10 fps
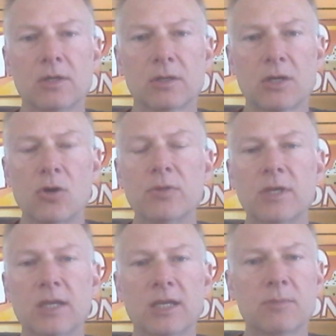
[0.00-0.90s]
code
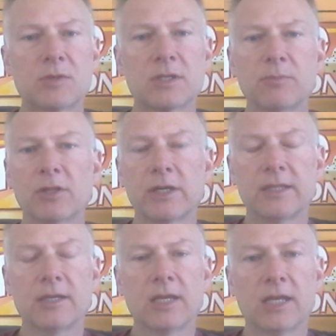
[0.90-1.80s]
the game,
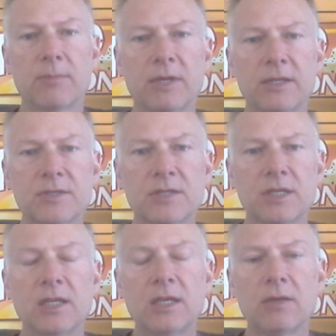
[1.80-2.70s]
simulate the game, and
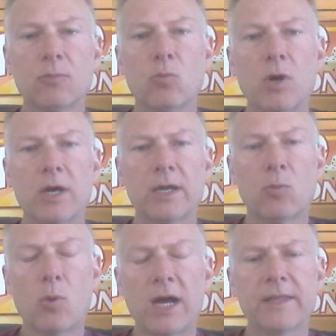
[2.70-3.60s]
see
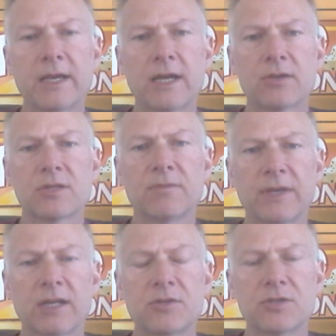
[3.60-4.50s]
why the house
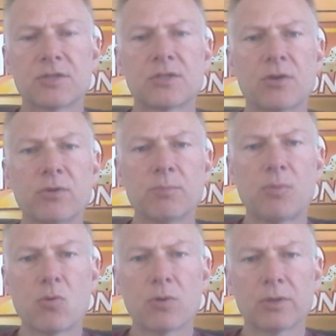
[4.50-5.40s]
advantage is so
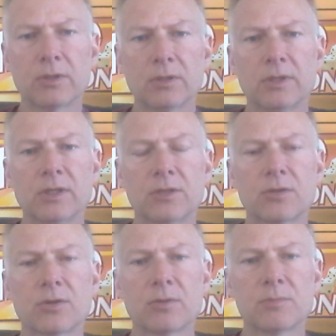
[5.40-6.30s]
important in
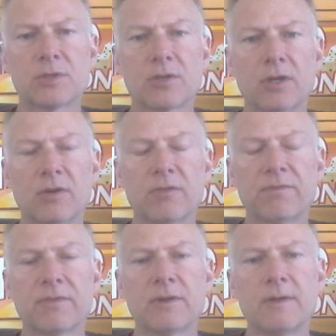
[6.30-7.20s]
terms
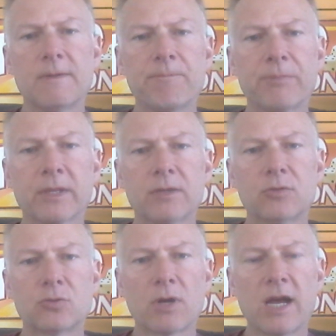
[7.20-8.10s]
of
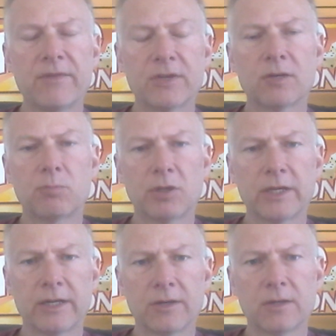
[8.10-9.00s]
driving a
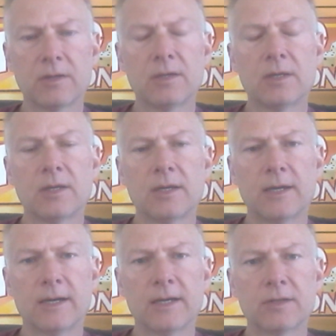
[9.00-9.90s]
player
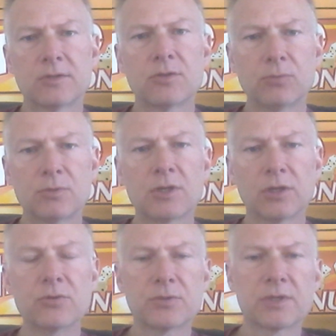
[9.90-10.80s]
to
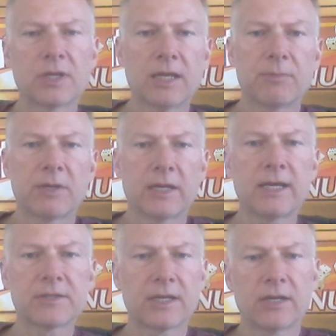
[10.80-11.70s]
lose a game that
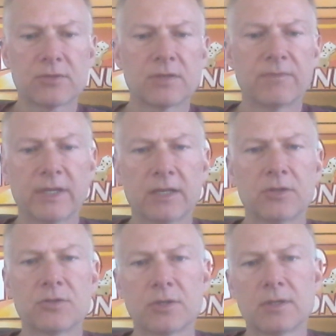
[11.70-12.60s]
has a house
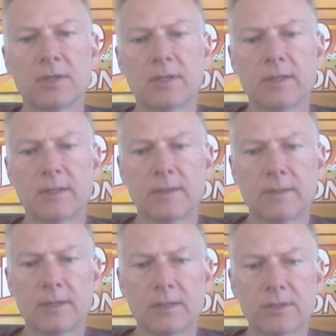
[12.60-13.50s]
advantage.
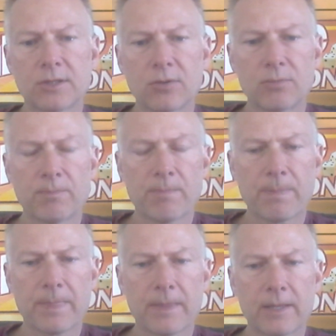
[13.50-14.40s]
So
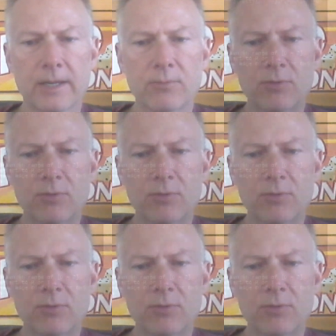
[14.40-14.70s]
I